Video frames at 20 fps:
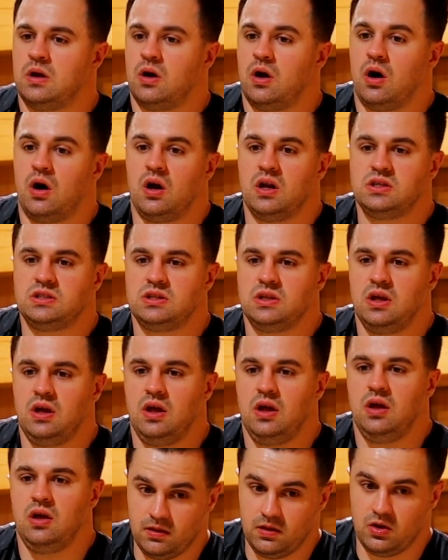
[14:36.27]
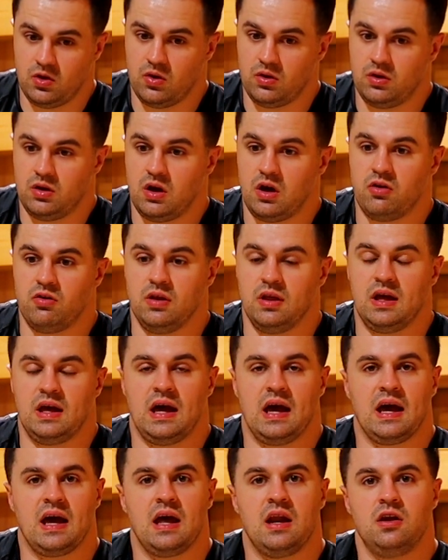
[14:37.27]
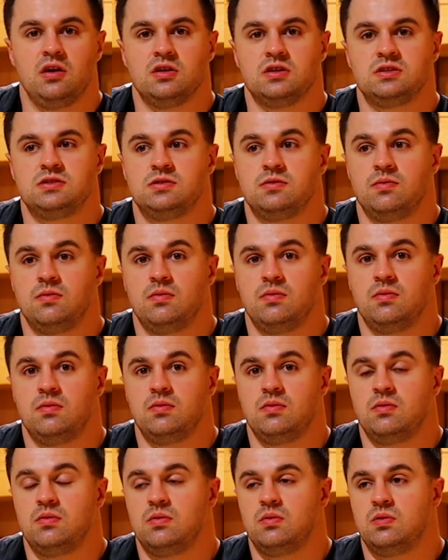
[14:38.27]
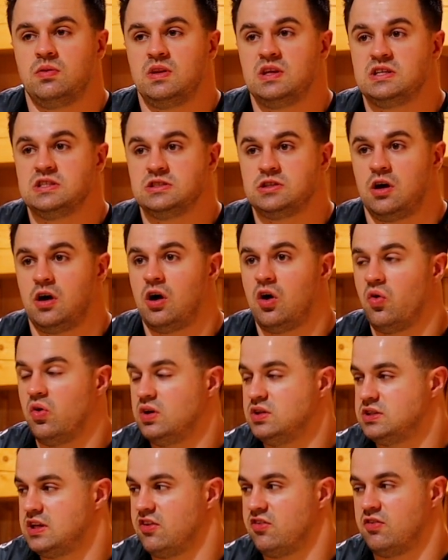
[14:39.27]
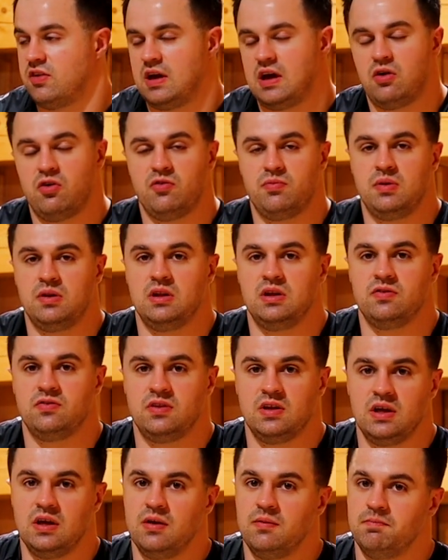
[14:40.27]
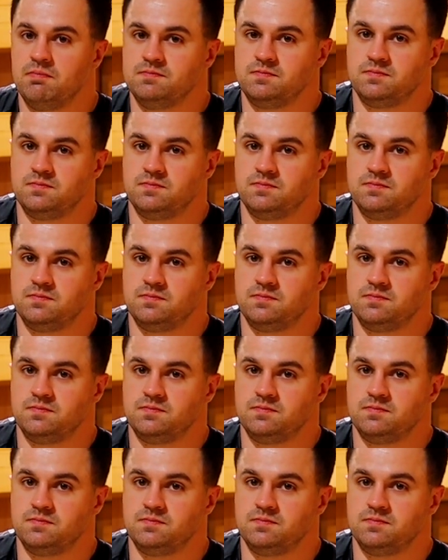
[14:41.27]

Honestly, you know, not really. I kind of just, this is always how I've been lifting.